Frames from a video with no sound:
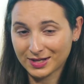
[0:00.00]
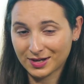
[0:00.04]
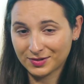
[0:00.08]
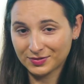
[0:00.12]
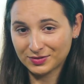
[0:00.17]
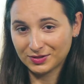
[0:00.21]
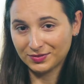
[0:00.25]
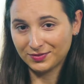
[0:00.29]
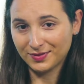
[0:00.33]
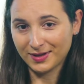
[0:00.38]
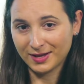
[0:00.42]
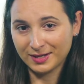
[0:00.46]

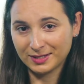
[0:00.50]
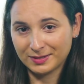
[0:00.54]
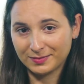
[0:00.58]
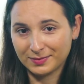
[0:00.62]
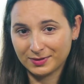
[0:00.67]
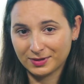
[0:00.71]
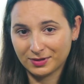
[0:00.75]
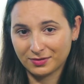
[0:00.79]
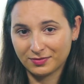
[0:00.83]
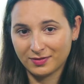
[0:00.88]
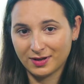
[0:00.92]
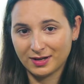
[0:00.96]
after
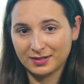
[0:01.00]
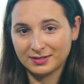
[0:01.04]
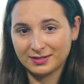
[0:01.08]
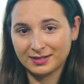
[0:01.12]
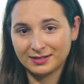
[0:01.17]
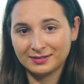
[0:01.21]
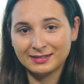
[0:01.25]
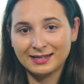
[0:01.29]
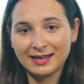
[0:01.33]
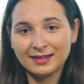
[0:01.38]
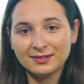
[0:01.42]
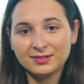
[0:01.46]
Facebook faced
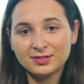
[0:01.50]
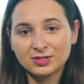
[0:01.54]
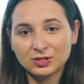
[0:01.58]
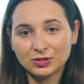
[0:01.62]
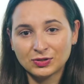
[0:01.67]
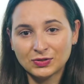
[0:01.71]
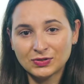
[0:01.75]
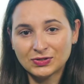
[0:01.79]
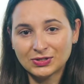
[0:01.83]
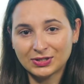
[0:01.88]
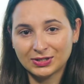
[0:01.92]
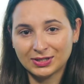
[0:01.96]
intense
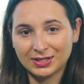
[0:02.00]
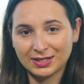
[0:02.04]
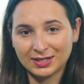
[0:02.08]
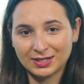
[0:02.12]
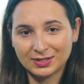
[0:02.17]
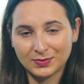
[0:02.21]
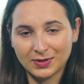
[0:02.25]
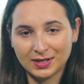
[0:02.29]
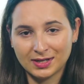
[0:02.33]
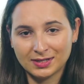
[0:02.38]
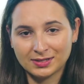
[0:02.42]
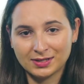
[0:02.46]
scrutiny
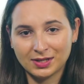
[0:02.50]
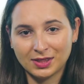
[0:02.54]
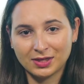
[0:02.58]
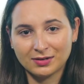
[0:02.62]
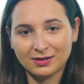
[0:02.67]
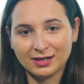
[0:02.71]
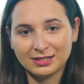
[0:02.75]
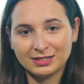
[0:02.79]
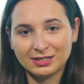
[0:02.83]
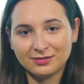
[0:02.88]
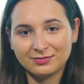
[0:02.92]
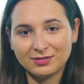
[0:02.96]
as well as a
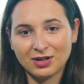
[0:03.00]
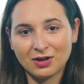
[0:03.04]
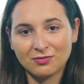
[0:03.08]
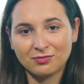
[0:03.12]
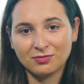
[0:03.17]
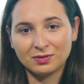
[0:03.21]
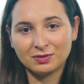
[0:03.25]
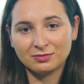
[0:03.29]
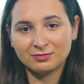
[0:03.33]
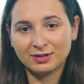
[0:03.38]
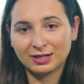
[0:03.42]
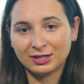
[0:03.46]
threat of
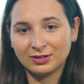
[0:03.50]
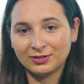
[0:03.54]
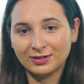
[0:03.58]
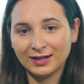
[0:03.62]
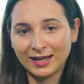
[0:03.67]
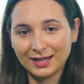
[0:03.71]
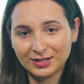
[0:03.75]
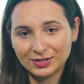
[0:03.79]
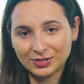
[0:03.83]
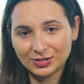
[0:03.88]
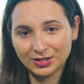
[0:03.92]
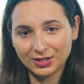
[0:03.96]
government
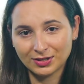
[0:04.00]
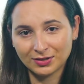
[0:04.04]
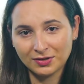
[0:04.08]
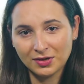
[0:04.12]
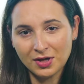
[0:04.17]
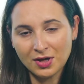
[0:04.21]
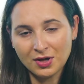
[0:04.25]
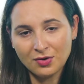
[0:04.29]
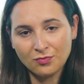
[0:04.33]
regulation